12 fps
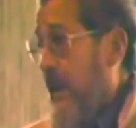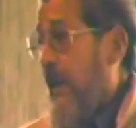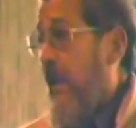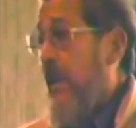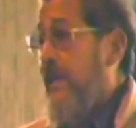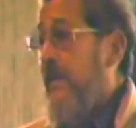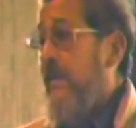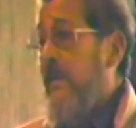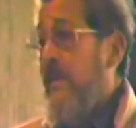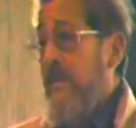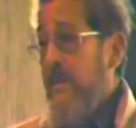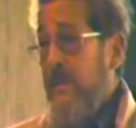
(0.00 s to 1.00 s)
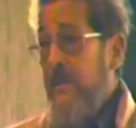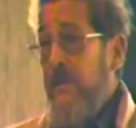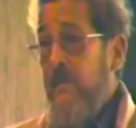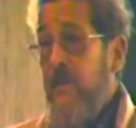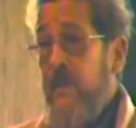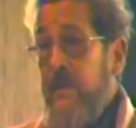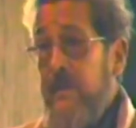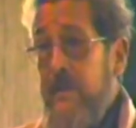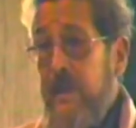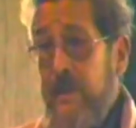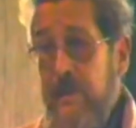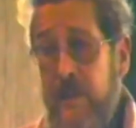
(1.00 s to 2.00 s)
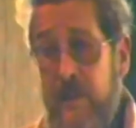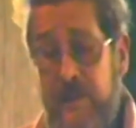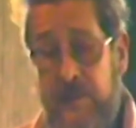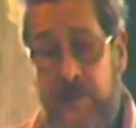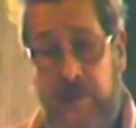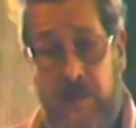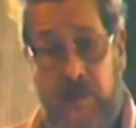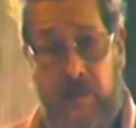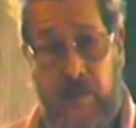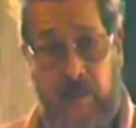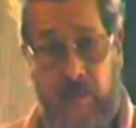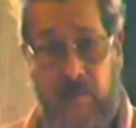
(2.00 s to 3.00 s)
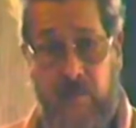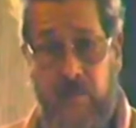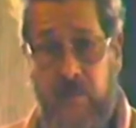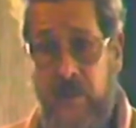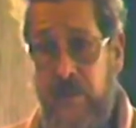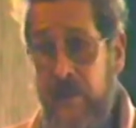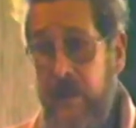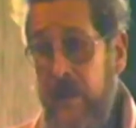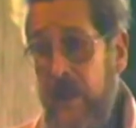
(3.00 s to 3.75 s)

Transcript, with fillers: Also, you can introduce some very good technologies into the field.